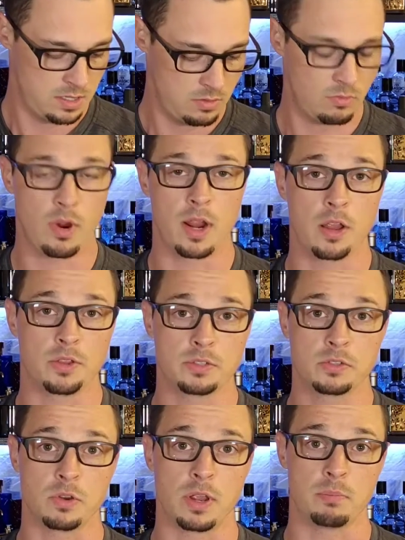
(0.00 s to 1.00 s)
right on the
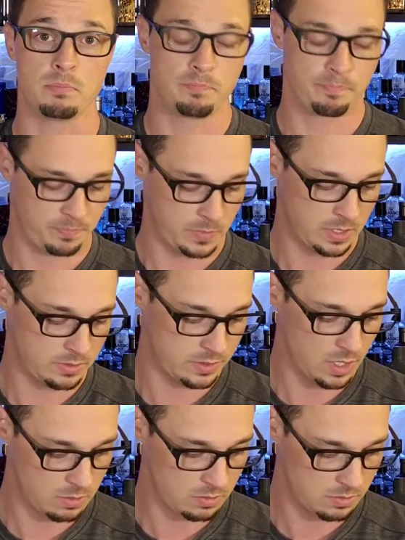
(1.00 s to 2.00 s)
strip.
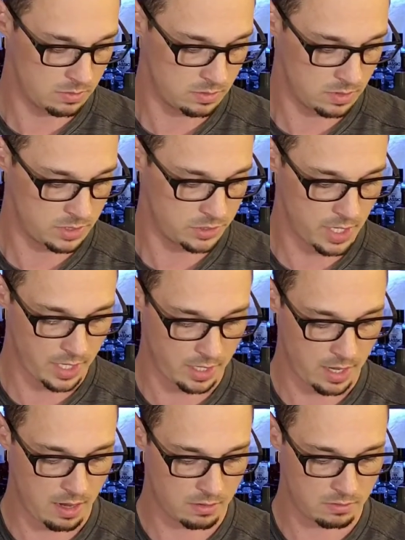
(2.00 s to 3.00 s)
So let's check it
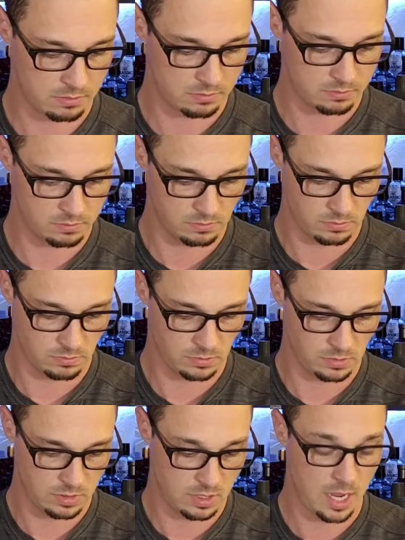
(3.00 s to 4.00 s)
out.
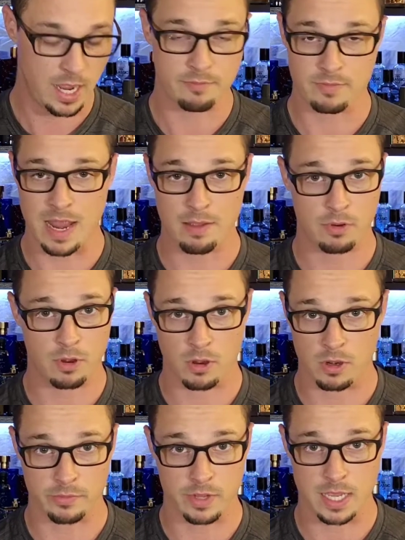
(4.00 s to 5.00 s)
I've never
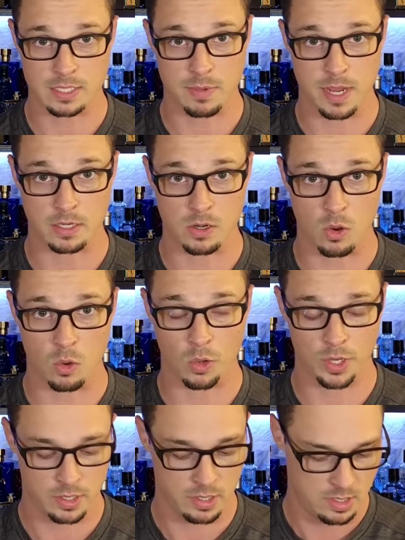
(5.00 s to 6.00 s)
heard of Guess Man Gold.
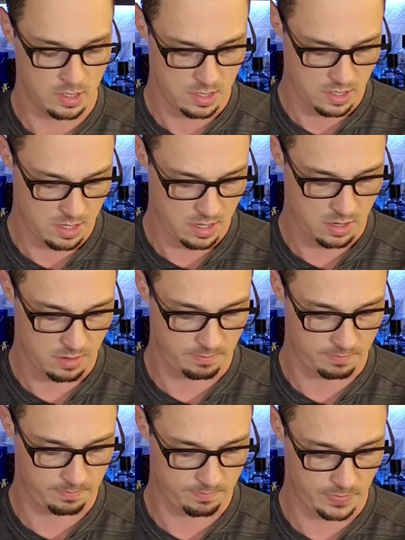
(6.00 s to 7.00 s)

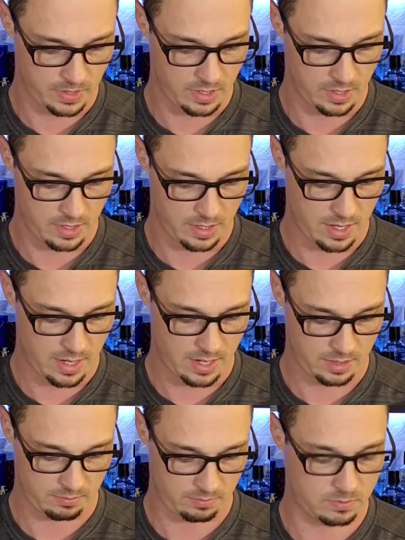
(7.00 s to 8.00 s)
Um, I
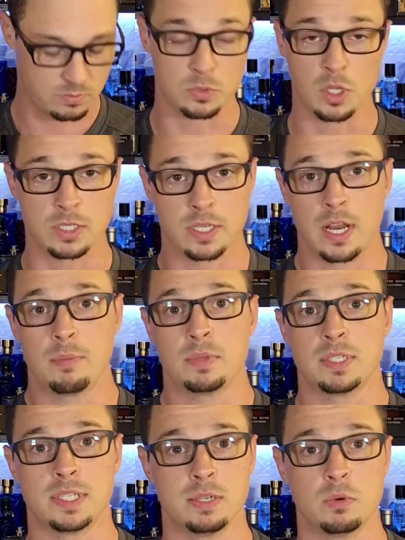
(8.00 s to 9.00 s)
looked it up to
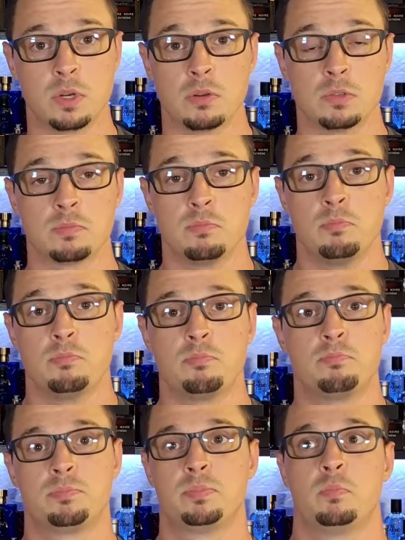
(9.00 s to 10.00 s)
see where it was
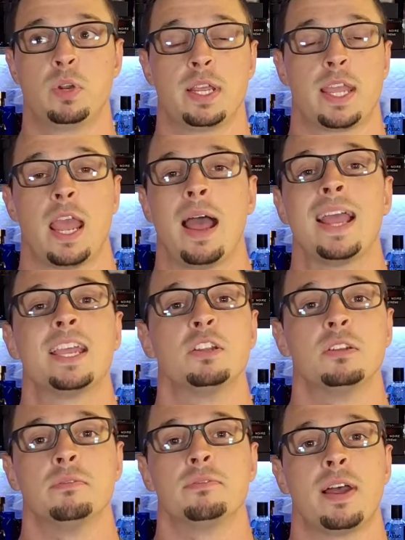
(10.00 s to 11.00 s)
when it came. I
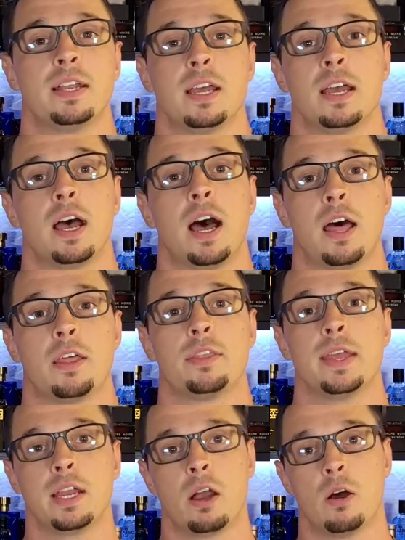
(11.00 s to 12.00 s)
couldn't find a
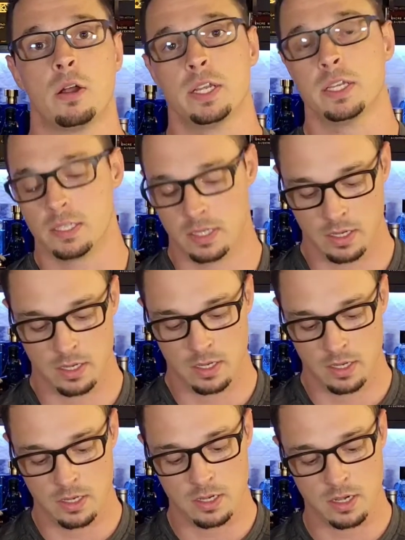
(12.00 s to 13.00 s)
thing on it.
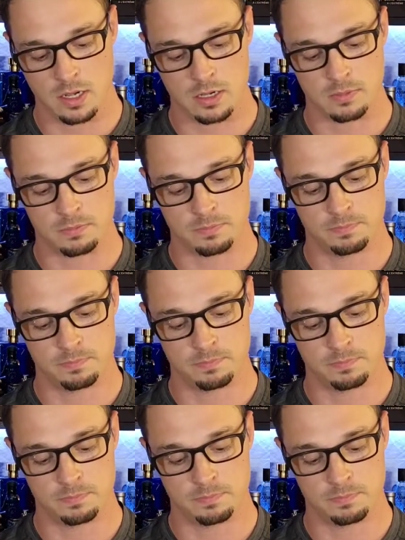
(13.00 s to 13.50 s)
Um,